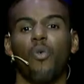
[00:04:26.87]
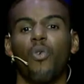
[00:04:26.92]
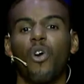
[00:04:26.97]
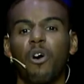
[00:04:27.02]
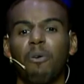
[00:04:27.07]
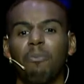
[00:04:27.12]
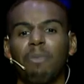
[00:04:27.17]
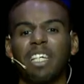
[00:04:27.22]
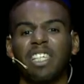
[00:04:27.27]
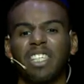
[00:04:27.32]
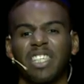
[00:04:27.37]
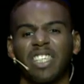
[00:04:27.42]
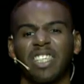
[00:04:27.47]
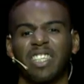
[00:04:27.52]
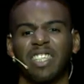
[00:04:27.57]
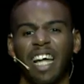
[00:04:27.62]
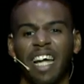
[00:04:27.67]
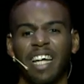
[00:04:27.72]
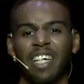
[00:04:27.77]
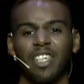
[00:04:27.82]
Realme
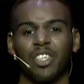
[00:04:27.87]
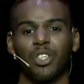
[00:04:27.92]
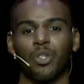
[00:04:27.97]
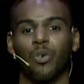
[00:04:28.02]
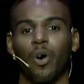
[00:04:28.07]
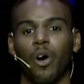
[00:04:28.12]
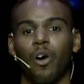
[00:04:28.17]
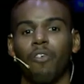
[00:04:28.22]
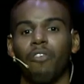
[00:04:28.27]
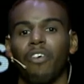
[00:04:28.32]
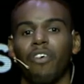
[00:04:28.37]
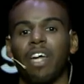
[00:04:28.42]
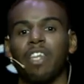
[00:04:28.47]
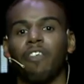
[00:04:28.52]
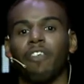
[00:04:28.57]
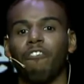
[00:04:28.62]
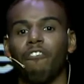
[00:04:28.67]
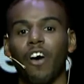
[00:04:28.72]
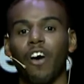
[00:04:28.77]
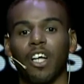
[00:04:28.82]
sustained its growth
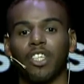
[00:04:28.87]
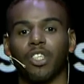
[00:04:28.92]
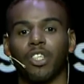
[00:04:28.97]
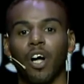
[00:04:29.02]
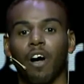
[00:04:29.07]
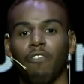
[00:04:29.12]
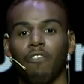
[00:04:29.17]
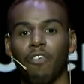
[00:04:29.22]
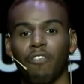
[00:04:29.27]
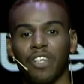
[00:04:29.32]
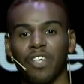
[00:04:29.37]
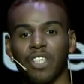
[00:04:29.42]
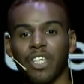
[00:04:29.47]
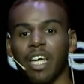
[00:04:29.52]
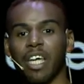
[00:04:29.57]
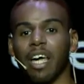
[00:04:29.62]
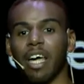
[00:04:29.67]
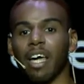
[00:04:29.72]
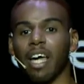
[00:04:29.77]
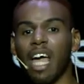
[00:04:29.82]
in the first half of
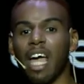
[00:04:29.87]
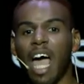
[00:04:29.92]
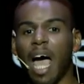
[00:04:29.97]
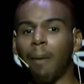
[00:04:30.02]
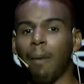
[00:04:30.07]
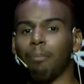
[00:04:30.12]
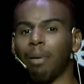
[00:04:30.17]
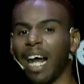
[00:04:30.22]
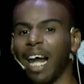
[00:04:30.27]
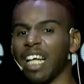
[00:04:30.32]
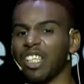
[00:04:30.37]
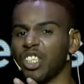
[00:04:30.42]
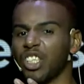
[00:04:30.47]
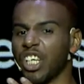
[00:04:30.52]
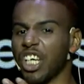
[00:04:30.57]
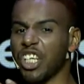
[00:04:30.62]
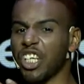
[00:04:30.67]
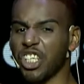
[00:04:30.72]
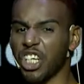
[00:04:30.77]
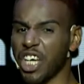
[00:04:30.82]
this year and plans
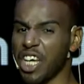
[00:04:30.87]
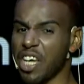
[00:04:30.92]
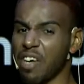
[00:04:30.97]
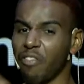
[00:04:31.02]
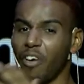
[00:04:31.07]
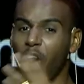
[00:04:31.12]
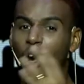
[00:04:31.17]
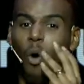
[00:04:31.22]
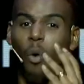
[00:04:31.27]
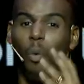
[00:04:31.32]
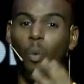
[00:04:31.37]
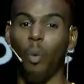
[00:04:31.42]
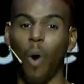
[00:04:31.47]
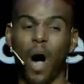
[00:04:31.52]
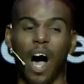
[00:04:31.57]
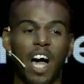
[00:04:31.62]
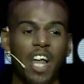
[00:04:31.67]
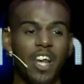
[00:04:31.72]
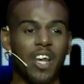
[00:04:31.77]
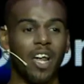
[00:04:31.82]
to achieve
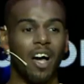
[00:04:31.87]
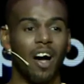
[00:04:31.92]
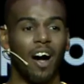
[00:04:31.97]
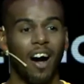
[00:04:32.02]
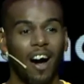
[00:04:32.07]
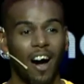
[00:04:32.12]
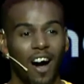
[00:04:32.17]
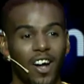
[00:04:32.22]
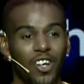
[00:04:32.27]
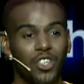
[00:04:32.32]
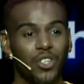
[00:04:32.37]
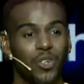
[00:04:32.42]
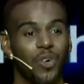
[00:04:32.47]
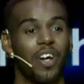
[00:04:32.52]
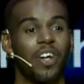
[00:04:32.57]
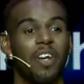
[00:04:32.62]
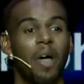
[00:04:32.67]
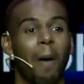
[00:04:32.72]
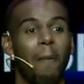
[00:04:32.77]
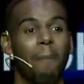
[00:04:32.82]

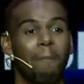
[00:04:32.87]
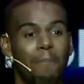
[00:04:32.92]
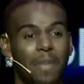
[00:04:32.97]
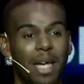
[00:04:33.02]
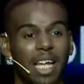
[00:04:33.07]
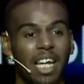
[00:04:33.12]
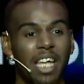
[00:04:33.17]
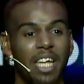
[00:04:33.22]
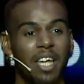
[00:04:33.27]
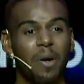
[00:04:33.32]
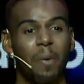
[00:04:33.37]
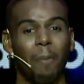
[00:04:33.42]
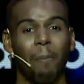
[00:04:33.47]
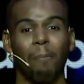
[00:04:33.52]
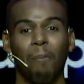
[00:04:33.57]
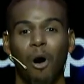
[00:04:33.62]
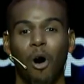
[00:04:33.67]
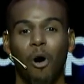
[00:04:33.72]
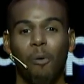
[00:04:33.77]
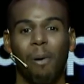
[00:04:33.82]
100 million
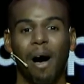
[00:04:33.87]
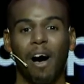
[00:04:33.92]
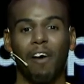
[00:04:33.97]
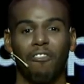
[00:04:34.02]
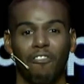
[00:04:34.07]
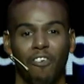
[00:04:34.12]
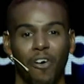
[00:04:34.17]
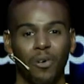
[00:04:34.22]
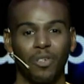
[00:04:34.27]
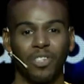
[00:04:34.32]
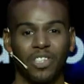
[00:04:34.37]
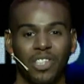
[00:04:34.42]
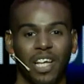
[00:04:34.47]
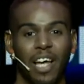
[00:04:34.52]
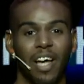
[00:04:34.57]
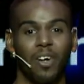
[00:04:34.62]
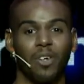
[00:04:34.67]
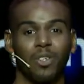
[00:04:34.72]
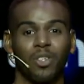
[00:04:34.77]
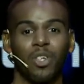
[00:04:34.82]
mobile phone
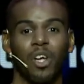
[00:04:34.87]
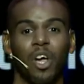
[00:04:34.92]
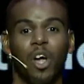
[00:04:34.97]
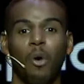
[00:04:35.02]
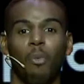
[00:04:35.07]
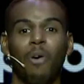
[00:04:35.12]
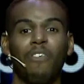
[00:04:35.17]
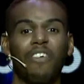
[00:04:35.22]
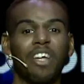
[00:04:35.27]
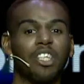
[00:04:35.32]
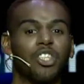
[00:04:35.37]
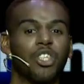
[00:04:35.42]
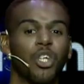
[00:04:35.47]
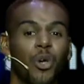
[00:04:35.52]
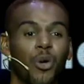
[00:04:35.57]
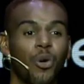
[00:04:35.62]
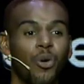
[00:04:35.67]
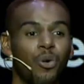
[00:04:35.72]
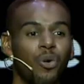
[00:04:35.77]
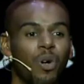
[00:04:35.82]
sales within
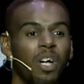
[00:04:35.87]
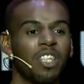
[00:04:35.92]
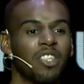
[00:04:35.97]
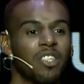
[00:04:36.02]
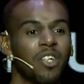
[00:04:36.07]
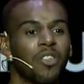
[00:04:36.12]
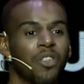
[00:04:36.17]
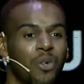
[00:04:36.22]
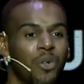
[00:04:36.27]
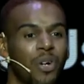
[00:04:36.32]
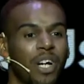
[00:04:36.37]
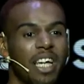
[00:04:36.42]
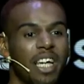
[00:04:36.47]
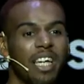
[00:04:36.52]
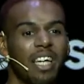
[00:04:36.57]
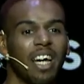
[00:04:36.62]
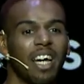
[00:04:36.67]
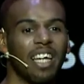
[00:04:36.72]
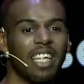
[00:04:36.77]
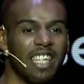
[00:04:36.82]
two to
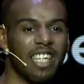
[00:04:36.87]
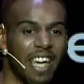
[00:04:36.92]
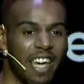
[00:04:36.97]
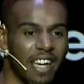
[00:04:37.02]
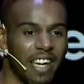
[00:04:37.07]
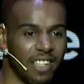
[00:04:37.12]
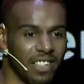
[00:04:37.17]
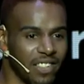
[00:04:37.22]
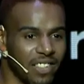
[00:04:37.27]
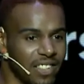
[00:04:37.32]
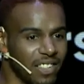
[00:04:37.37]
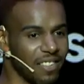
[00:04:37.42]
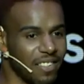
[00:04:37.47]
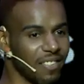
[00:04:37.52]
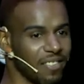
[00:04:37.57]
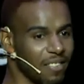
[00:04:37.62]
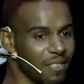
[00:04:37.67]
three years.